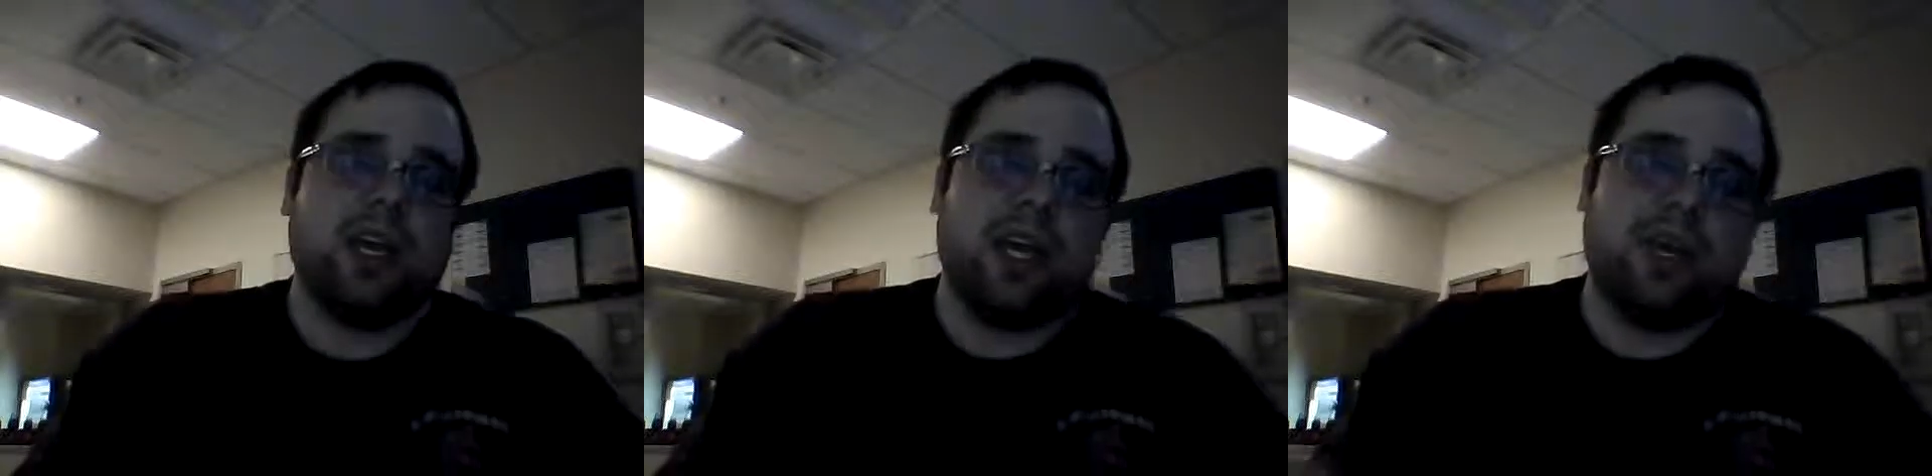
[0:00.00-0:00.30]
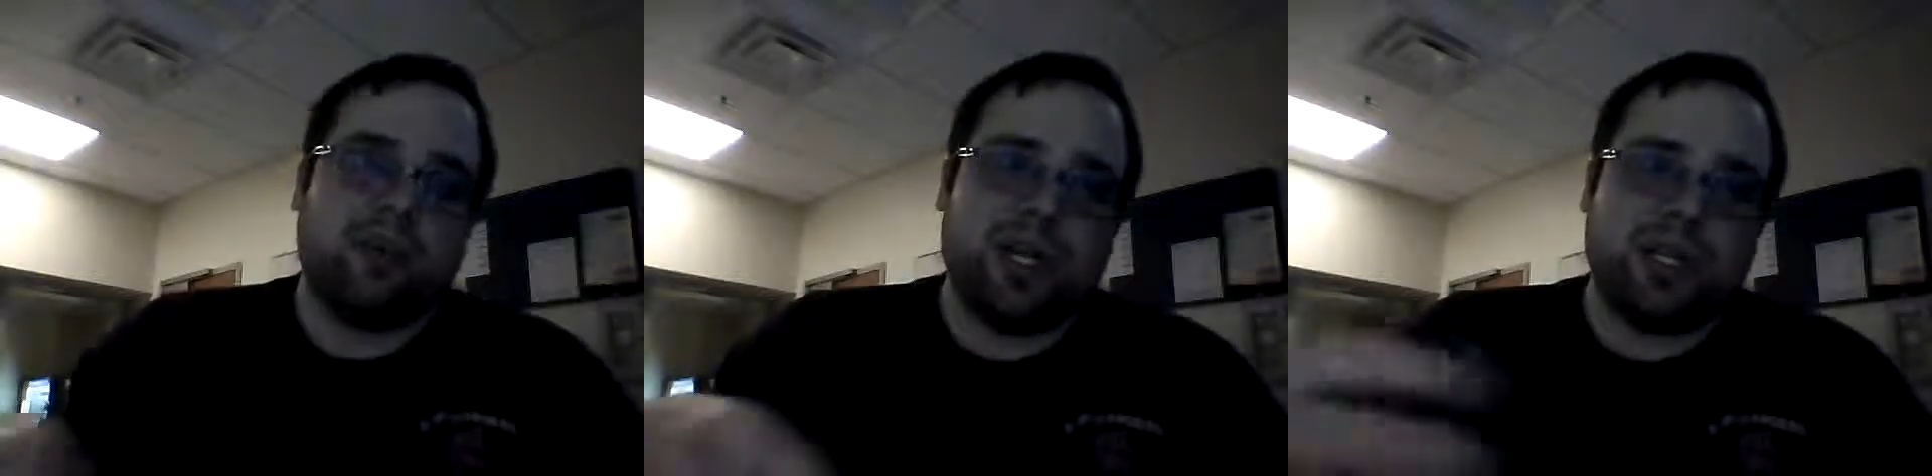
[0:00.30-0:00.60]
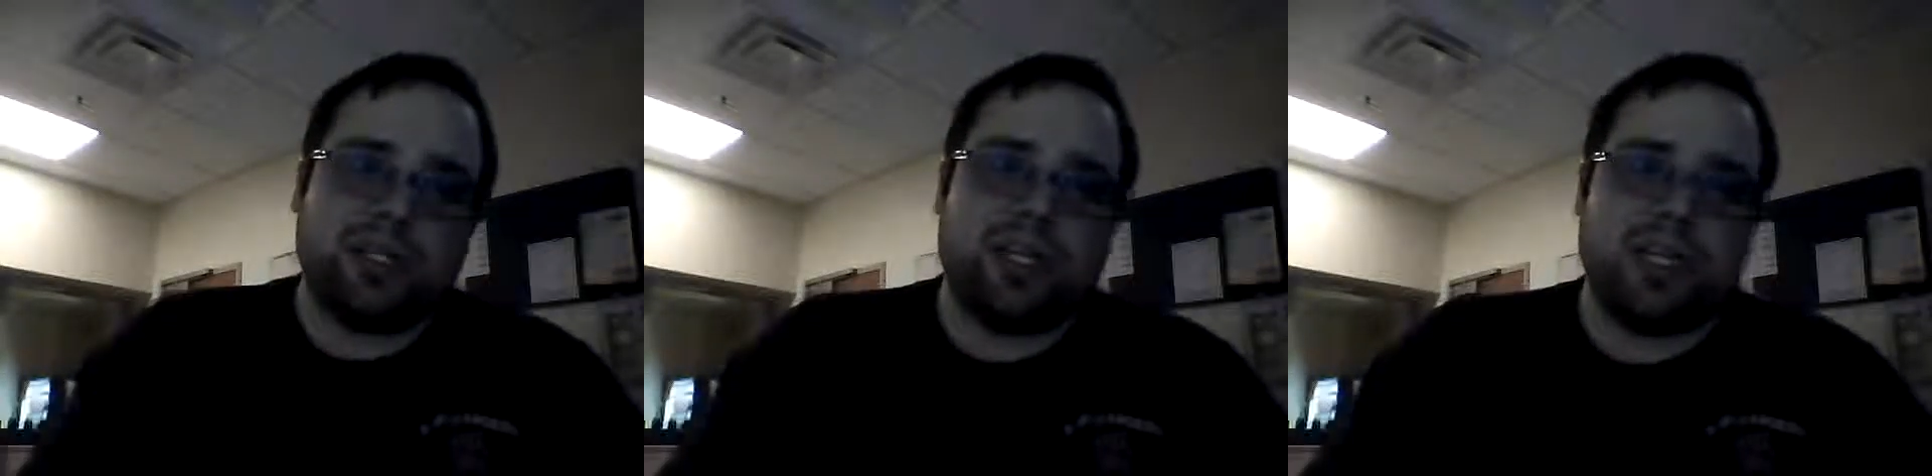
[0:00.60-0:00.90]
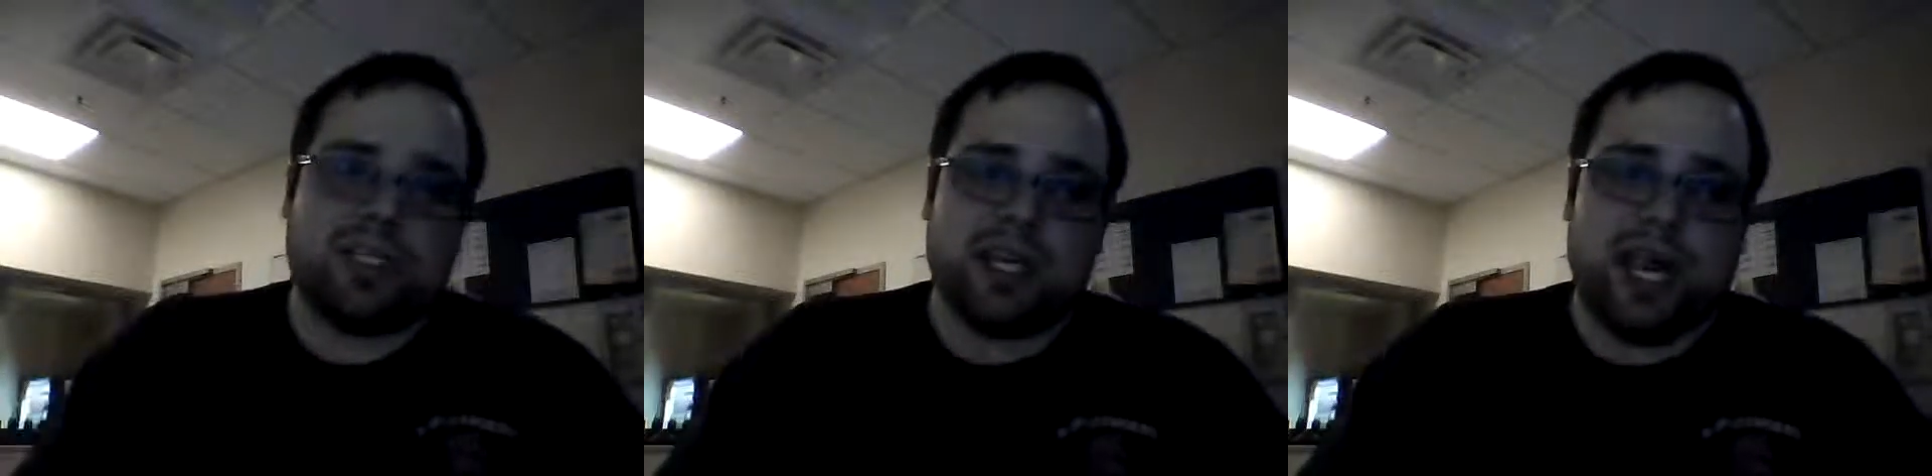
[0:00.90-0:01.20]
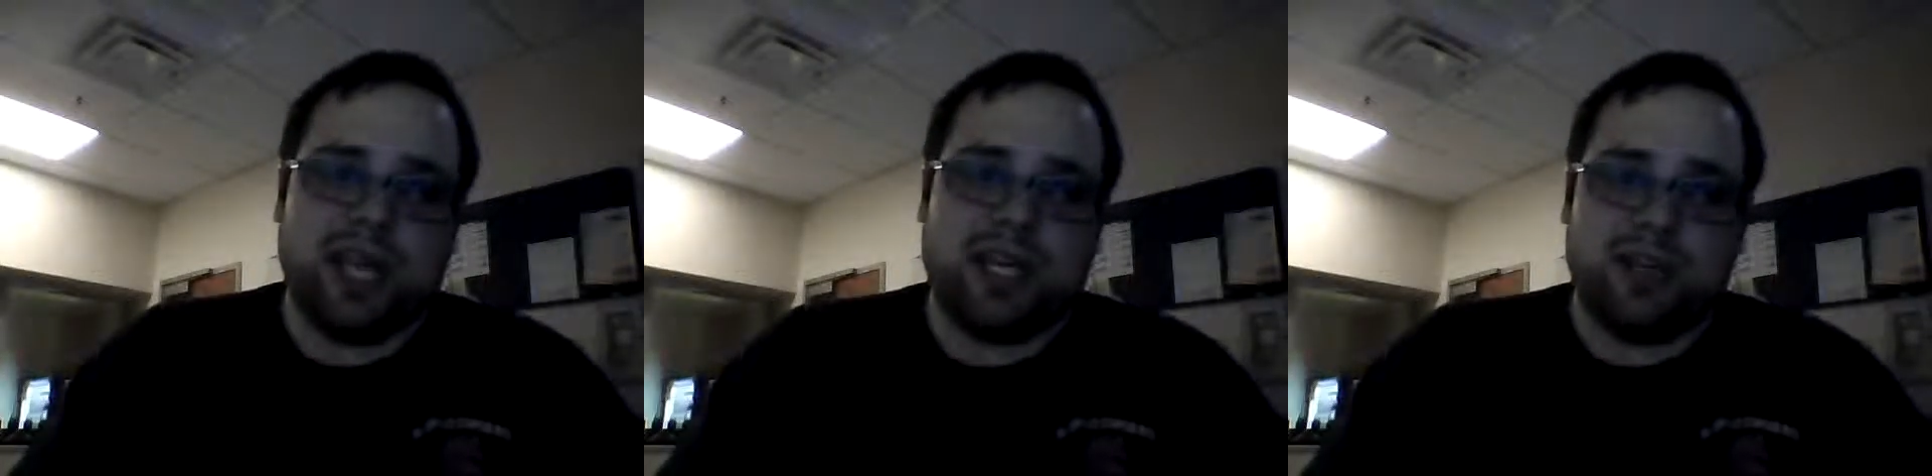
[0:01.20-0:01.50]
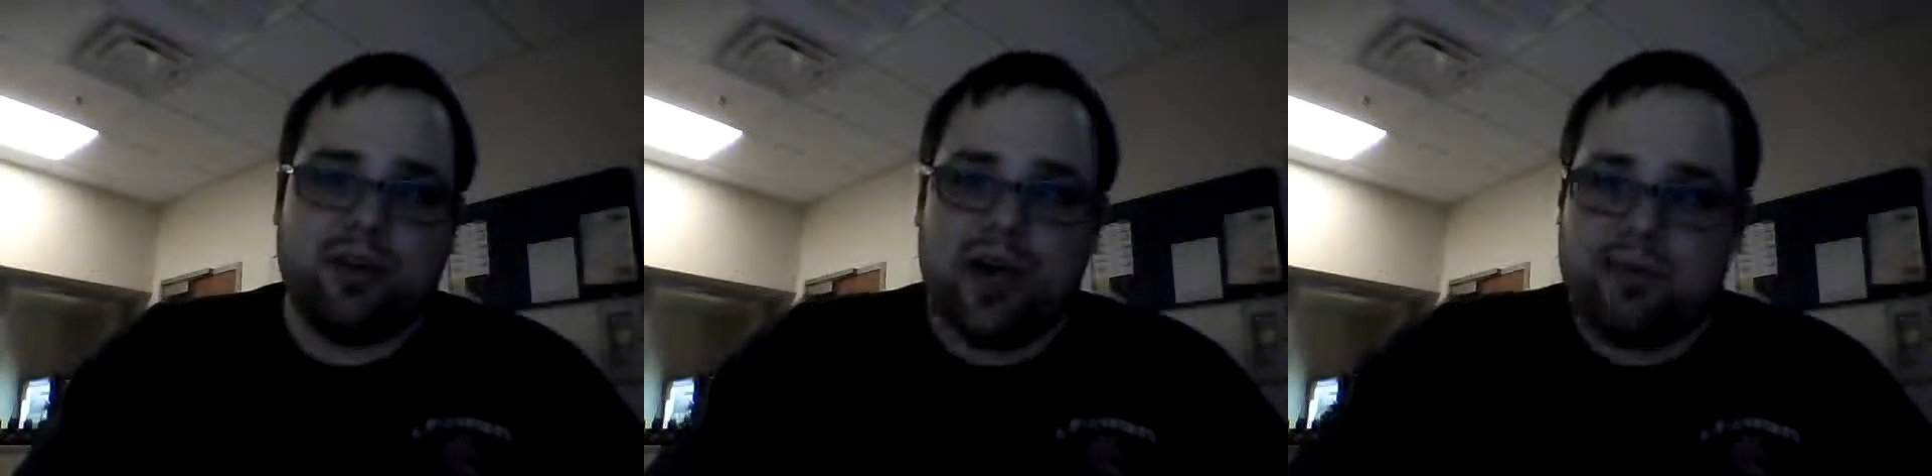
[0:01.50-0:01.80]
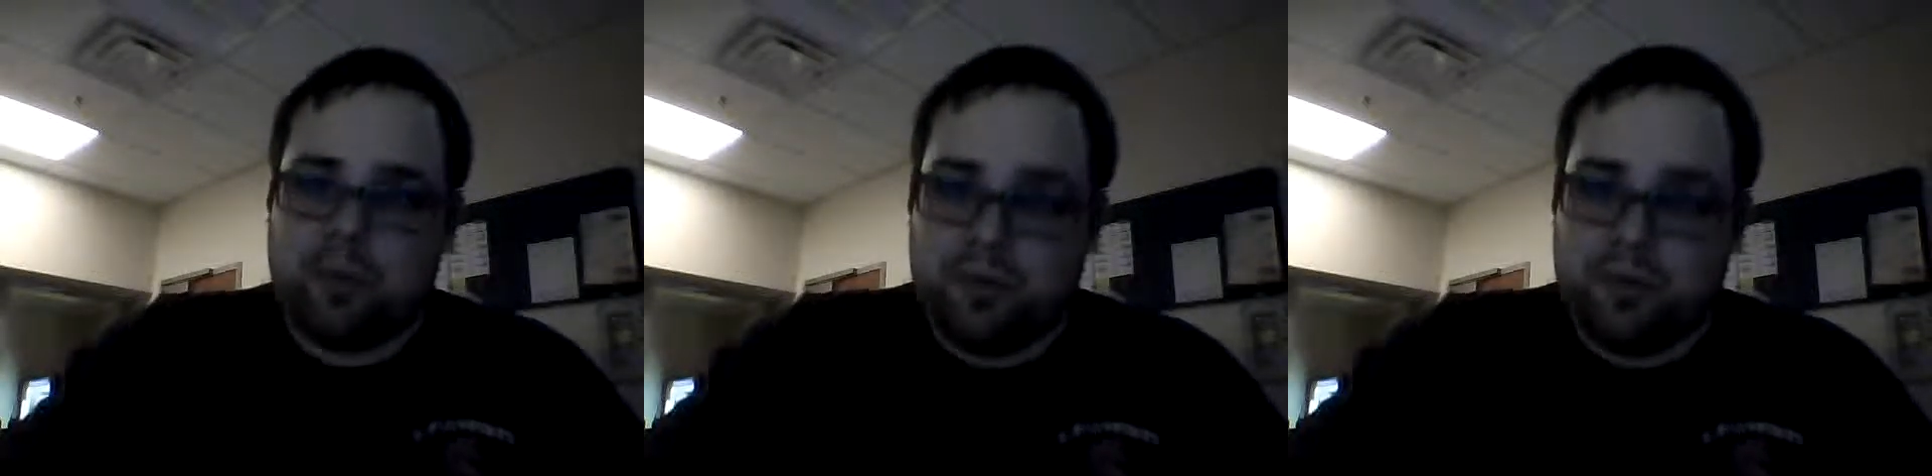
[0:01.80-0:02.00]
in which it's like you have the